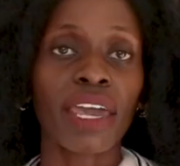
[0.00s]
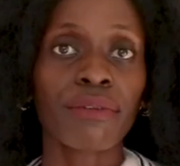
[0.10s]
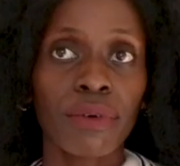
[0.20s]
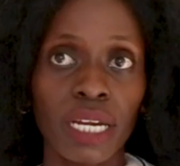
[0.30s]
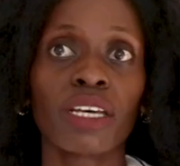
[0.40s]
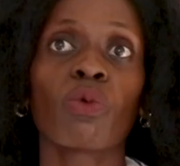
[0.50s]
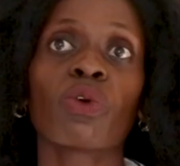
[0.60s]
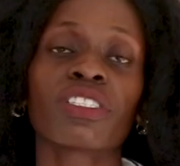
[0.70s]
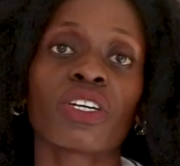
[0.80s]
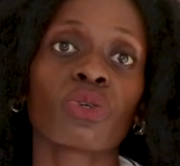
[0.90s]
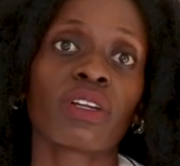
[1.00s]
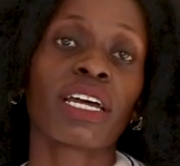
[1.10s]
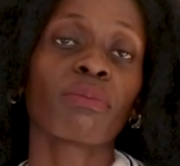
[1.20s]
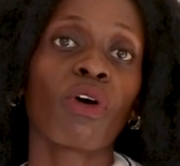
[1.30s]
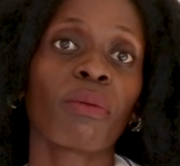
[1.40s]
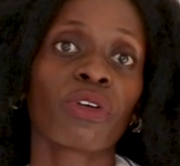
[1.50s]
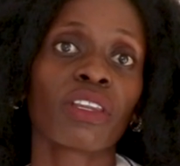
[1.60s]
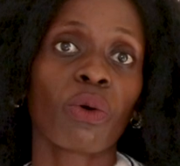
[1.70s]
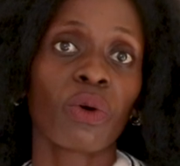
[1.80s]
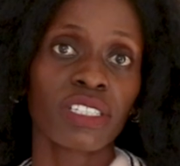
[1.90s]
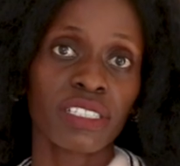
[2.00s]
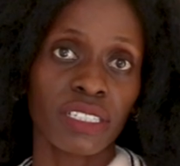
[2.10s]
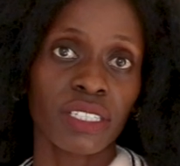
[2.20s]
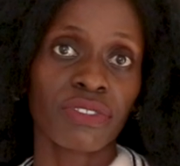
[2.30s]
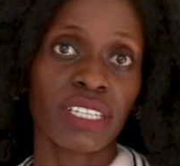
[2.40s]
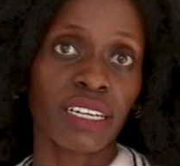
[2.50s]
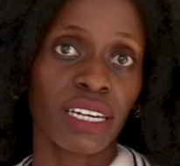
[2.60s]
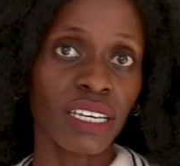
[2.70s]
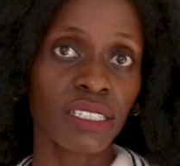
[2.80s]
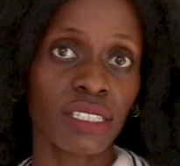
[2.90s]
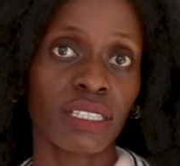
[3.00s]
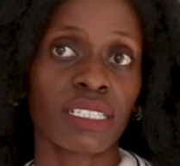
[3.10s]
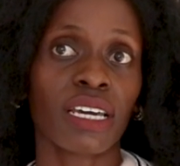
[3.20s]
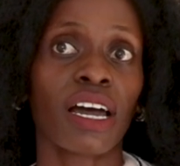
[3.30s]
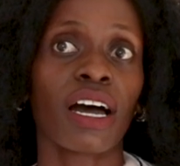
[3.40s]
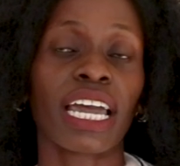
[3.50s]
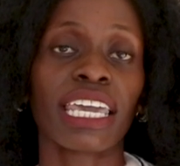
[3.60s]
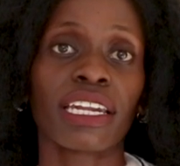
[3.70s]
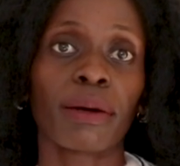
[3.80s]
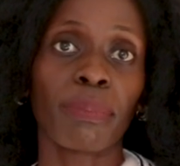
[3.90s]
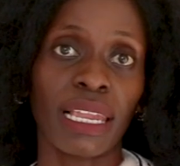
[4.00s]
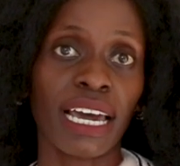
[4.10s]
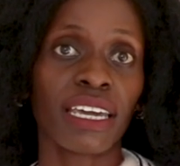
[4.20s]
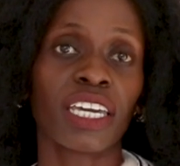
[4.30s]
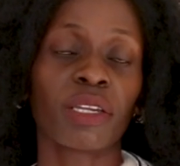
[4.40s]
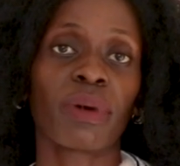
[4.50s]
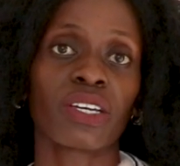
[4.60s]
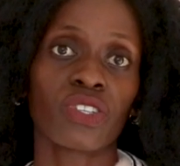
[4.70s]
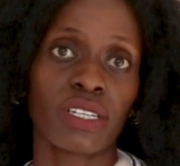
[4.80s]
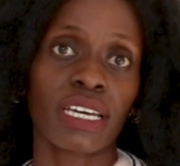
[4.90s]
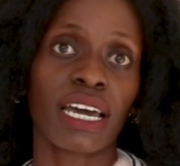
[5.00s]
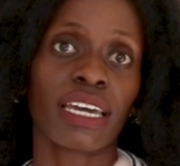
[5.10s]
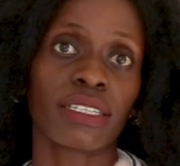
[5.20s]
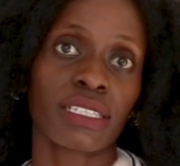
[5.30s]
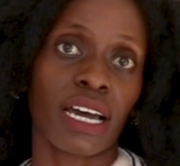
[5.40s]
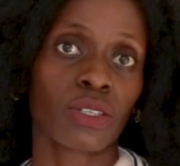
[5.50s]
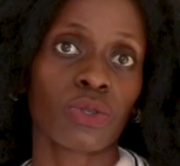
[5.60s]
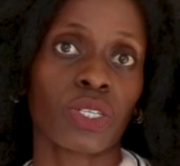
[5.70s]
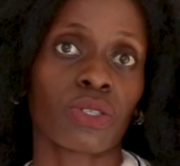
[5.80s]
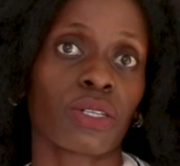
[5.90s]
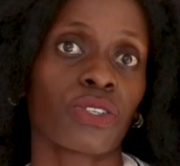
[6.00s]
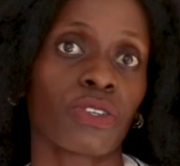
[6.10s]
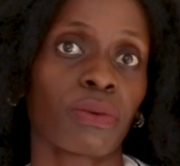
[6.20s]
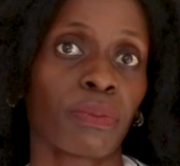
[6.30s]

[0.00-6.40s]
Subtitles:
I really wanted to learn more about the quantitative techniques that I can apply in my gender and tax research.